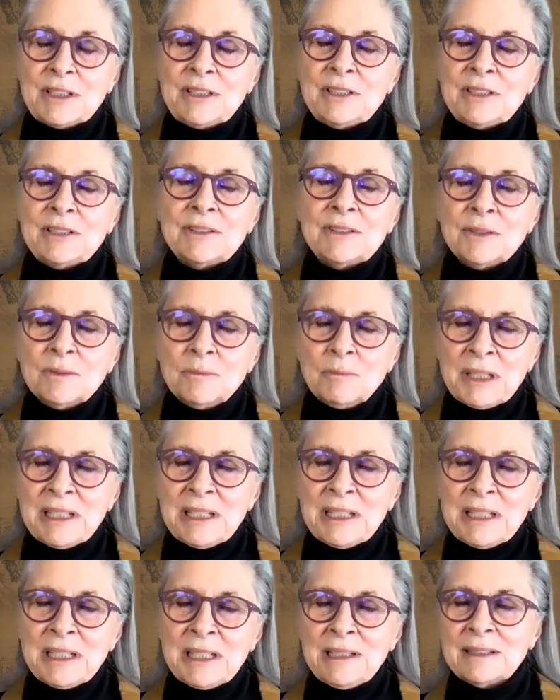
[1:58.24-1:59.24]
Which is to
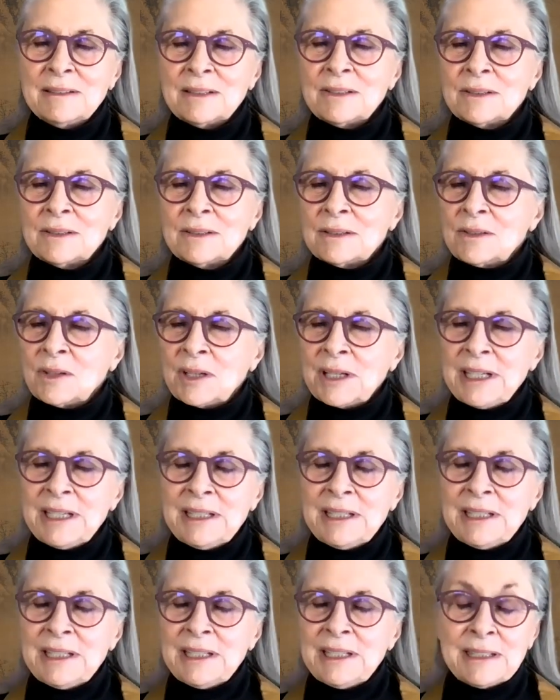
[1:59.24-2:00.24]
meet the
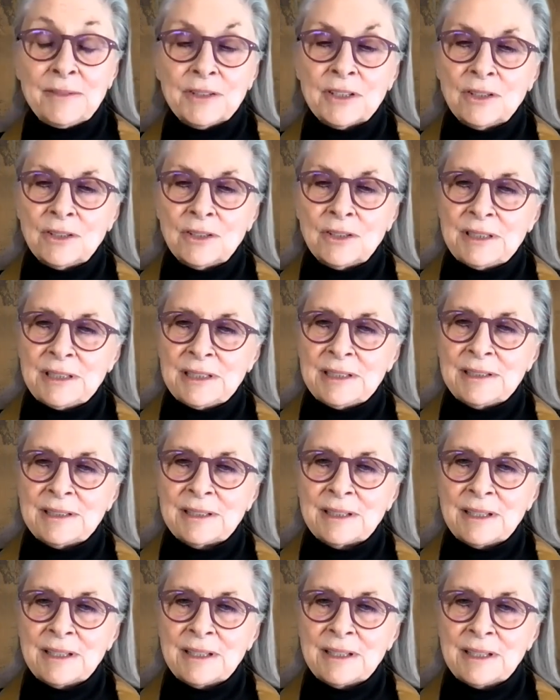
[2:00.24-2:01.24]
great
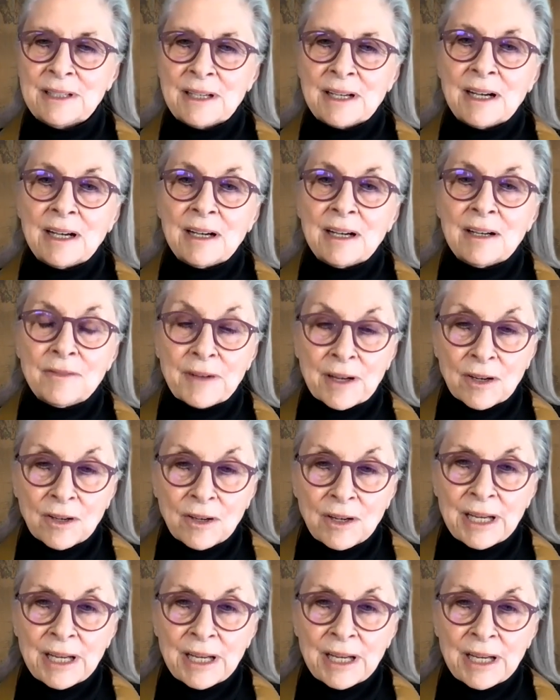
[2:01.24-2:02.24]
difficulties of
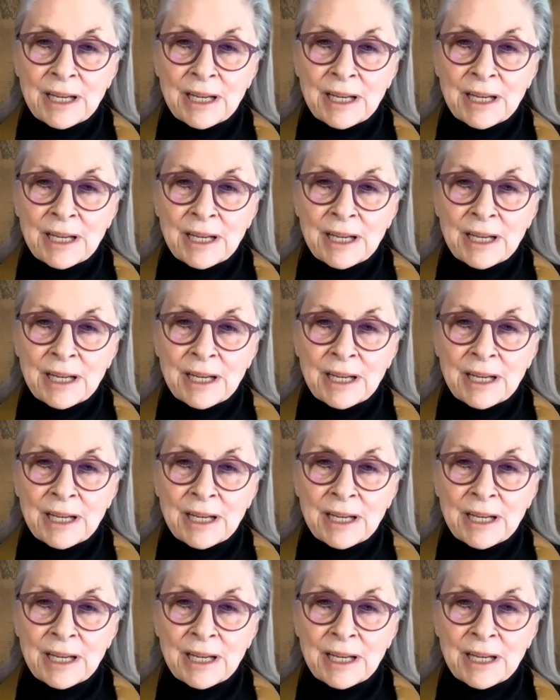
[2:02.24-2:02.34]
our